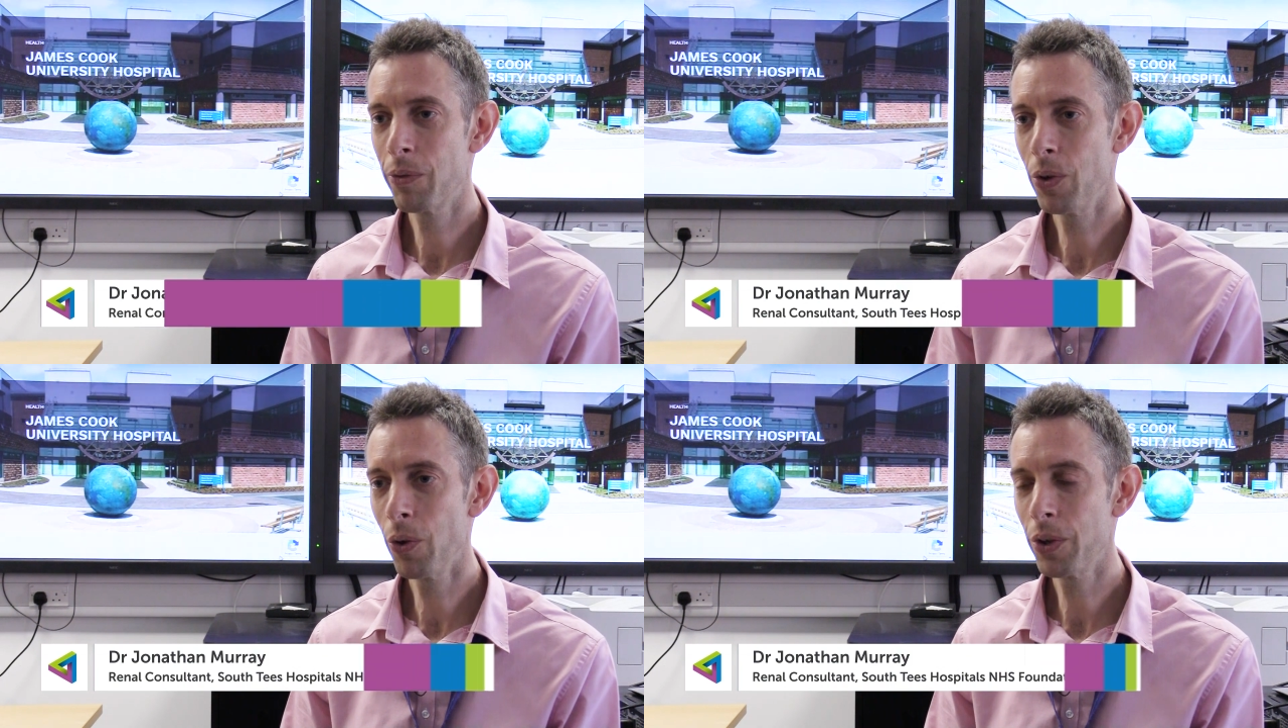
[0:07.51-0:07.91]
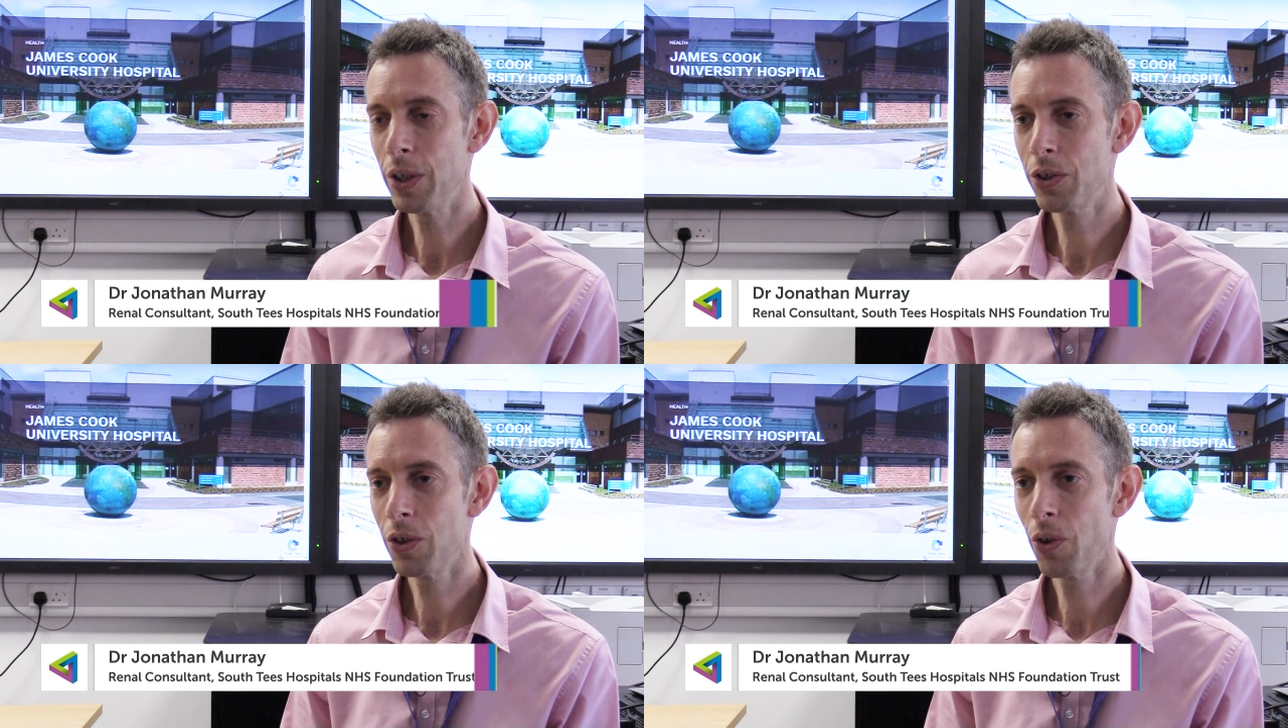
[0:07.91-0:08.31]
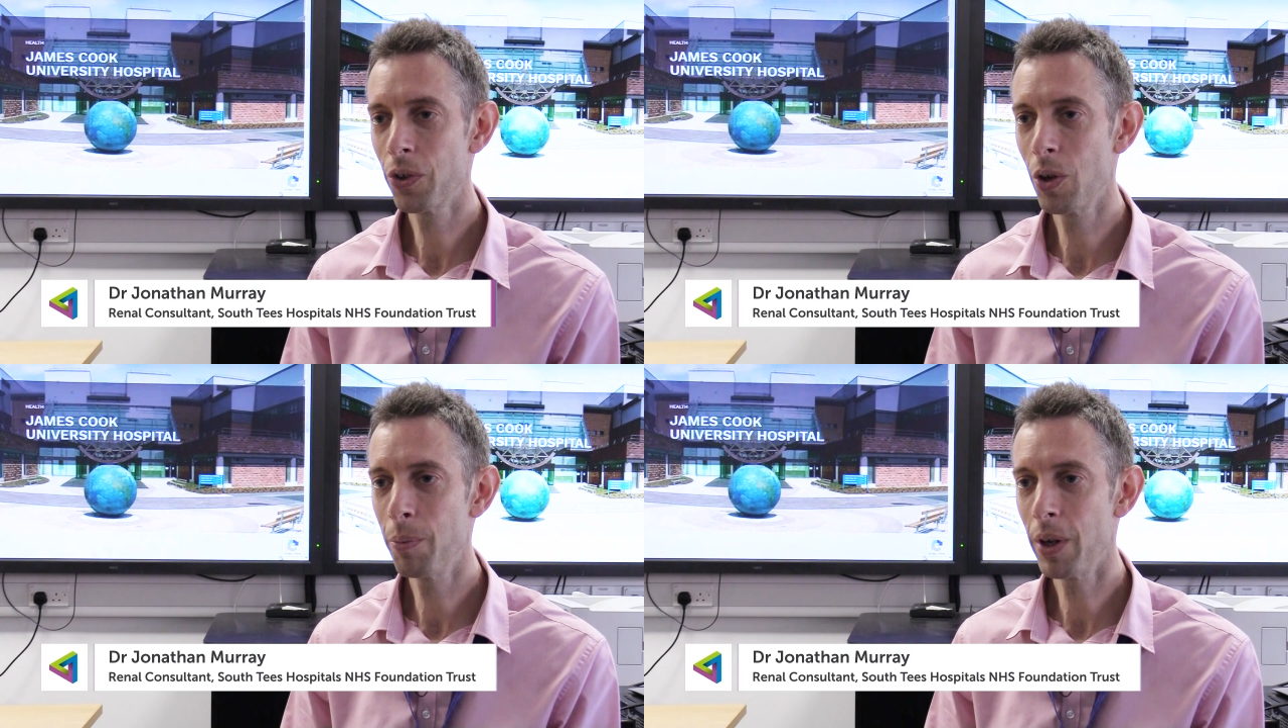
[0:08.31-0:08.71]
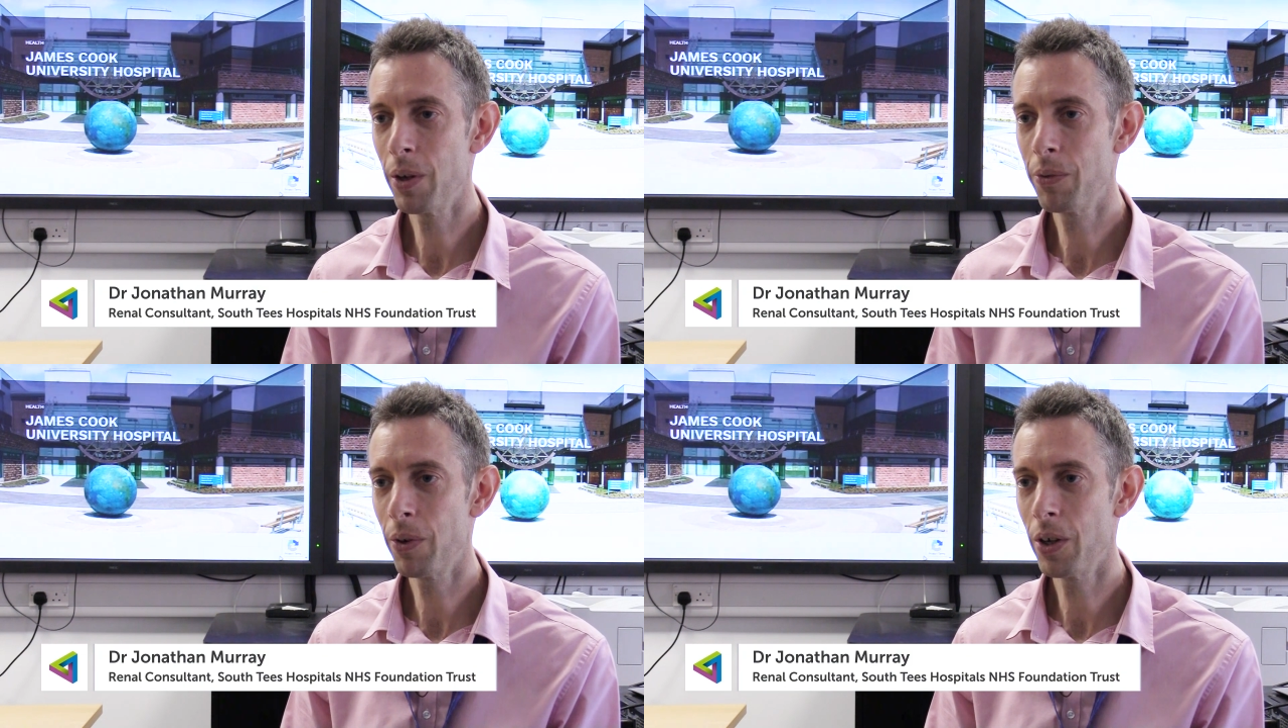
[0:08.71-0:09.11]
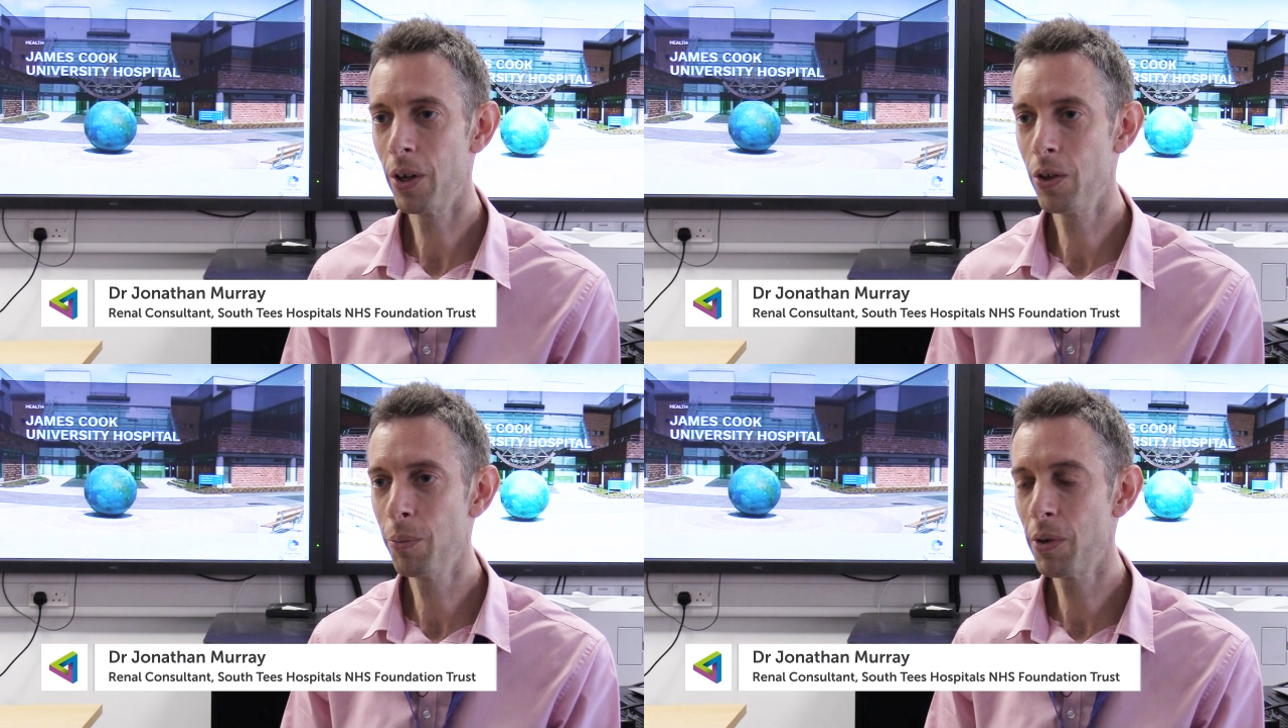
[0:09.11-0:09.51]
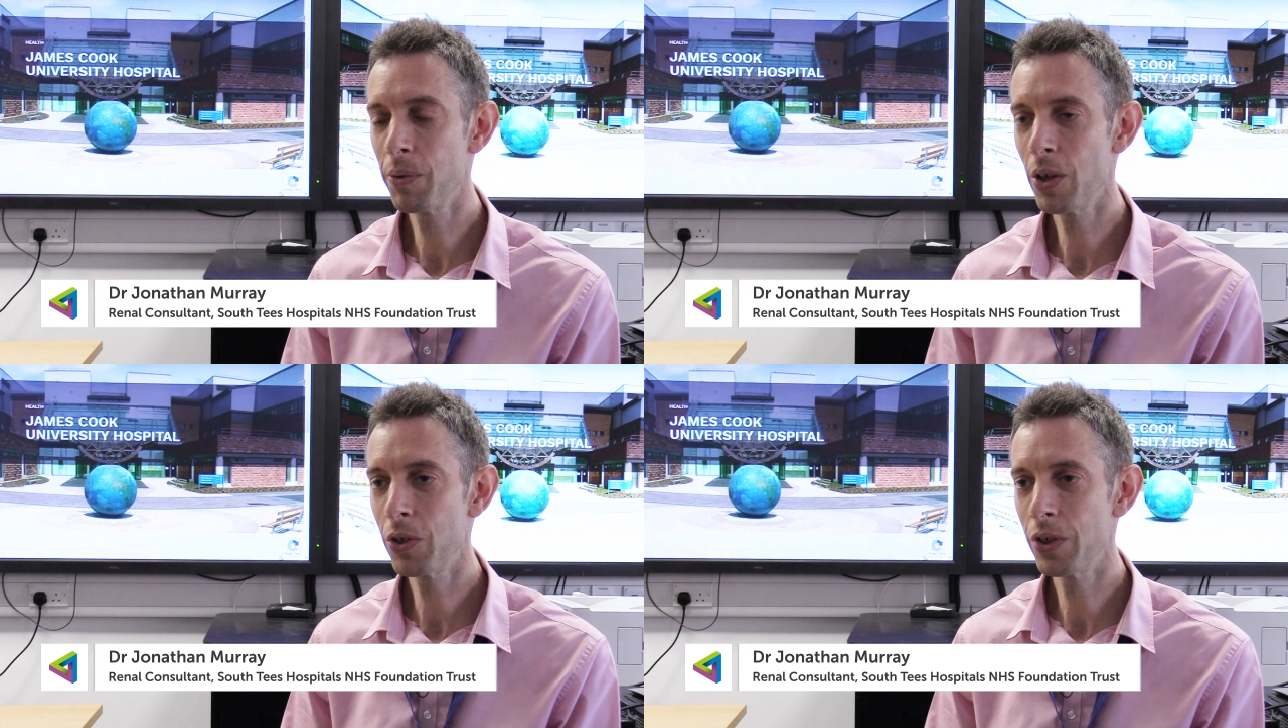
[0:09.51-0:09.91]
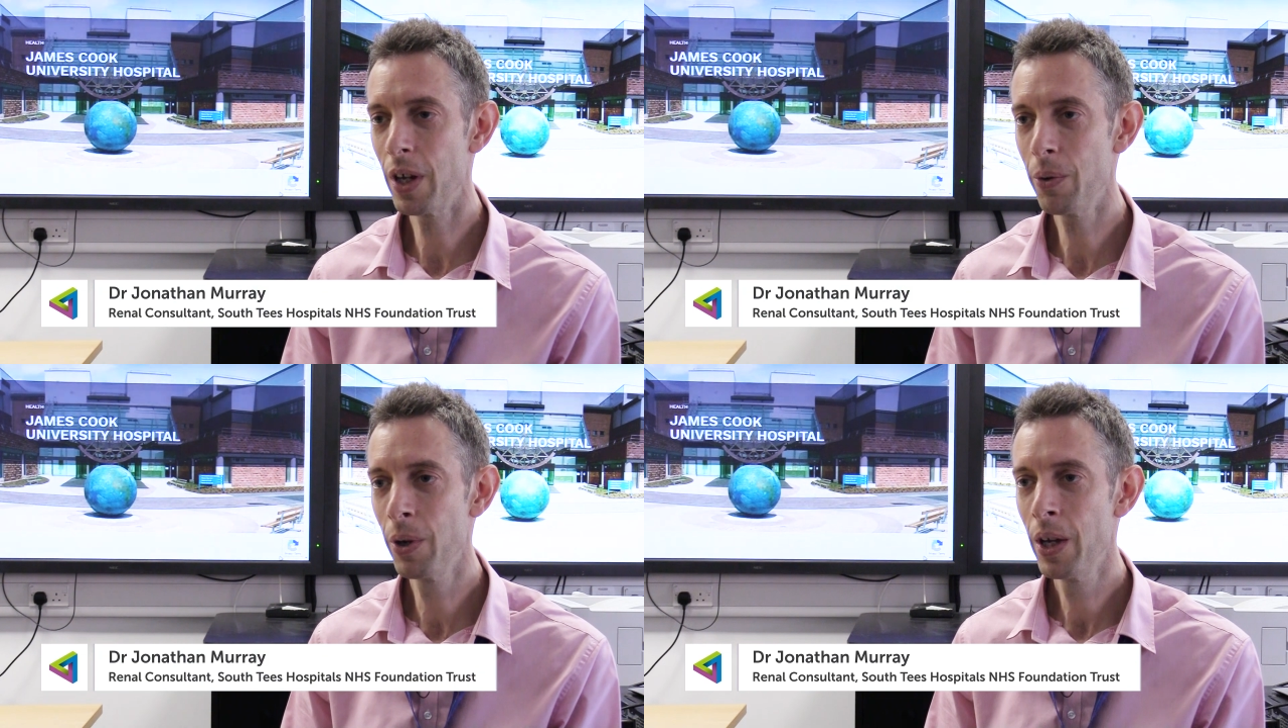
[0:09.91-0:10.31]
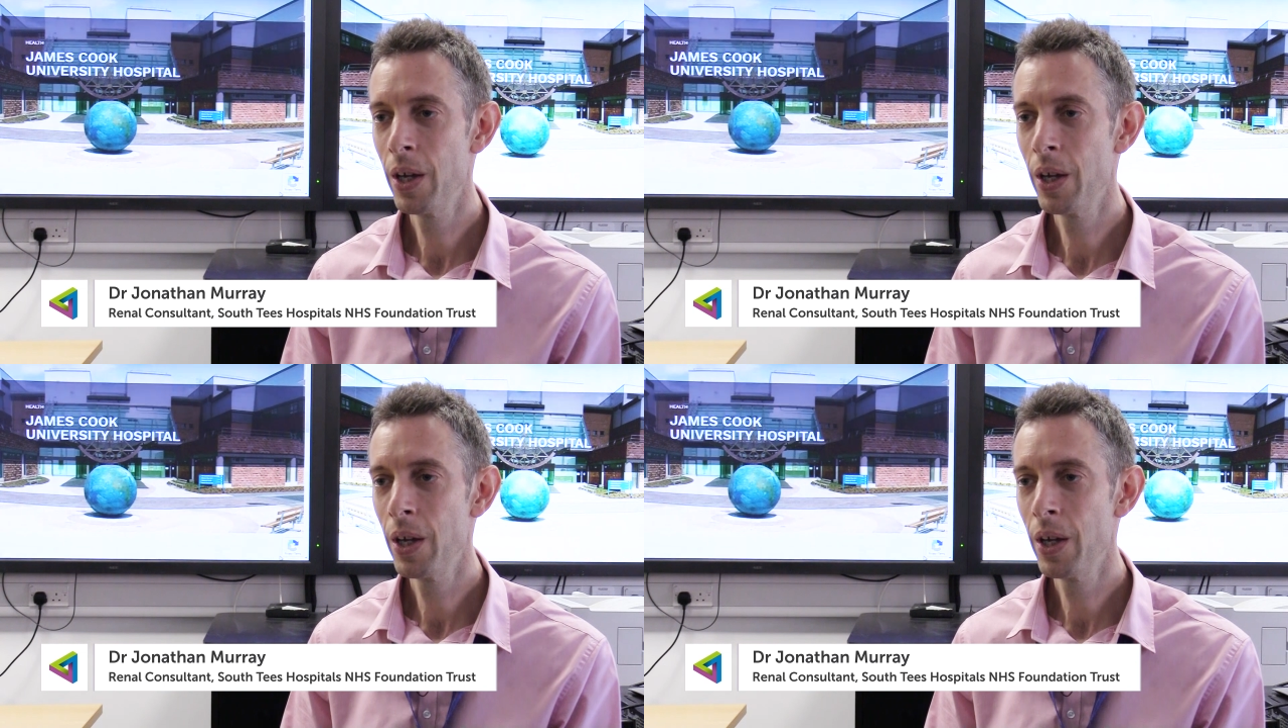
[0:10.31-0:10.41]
for North East and North Cumbria for a number of years now.